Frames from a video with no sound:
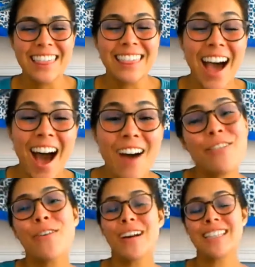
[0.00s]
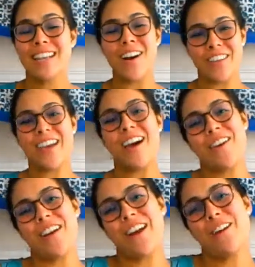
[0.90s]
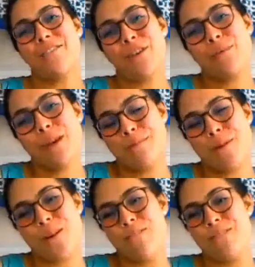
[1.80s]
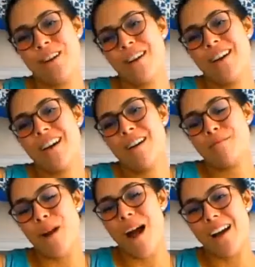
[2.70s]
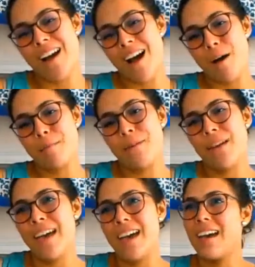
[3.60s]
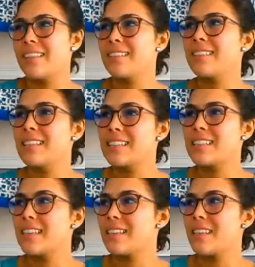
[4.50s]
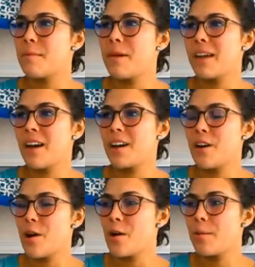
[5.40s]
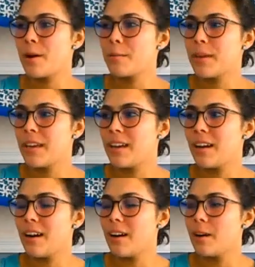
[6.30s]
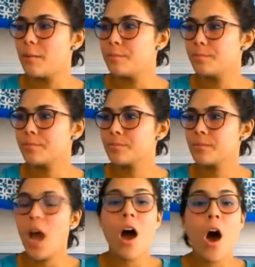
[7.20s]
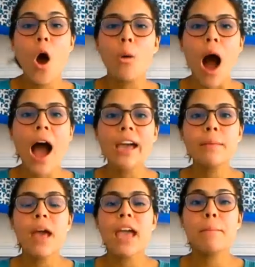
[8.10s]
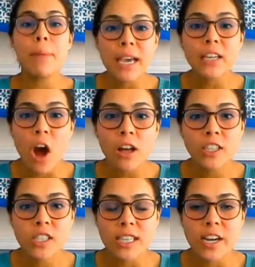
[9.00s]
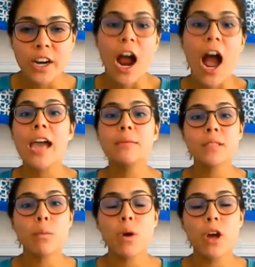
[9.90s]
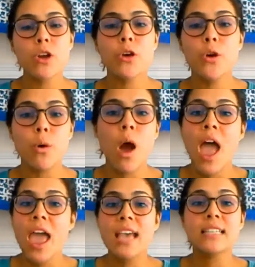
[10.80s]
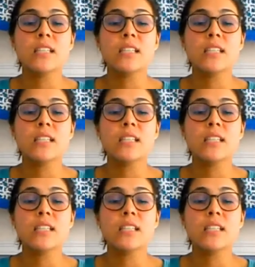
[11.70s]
love the ones that all the other interview people have brought up. And let's see that they may not know about me. Um, oh, I am a big knowledge seeker. I am someone who is.